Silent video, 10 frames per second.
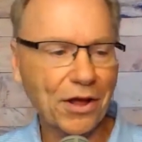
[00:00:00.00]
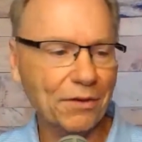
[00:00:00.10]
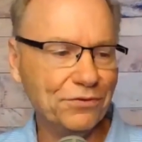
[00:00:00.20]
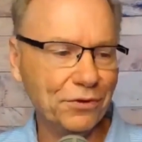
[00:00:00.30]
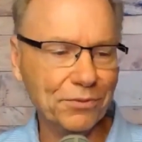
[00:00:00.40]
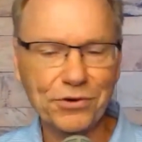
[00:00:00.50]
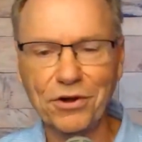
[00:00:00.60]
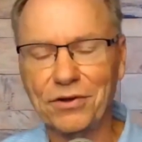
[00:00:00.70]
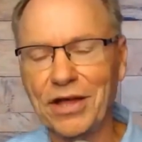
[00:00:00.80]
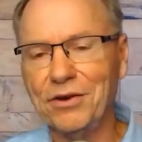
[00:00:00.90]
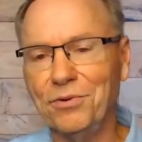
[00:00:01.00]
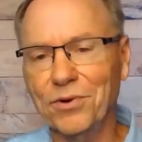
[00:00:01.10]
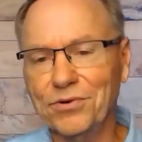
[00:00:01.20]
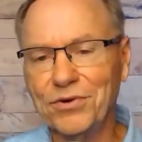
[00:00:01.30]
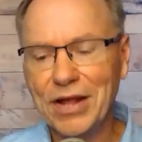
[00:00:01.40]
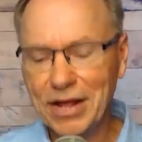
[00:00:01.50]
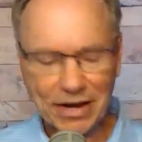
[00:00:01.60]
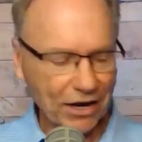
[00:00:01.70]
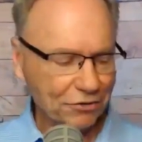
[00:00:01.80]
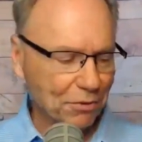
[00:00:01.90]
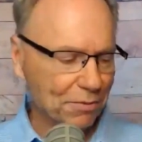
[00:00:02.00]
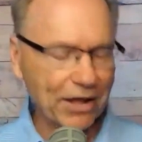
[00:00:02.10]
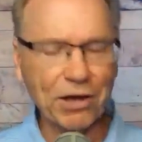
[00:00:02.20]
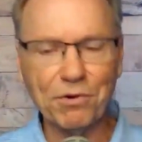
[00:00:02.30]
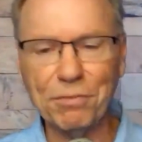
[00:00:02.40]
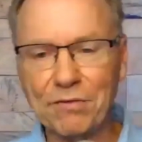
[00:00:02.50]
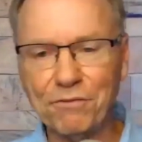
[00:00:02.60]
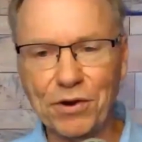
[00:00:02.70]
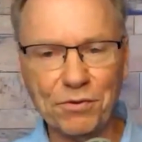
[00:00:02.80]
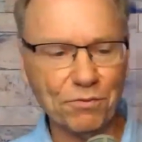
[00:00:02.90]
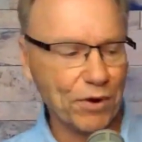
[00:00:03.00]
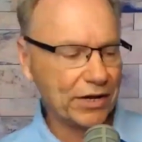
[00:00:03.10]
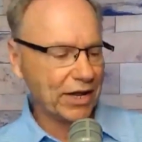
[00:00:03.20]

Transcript: of Super Talk Outdoors. Now let's move back over to my friend Reed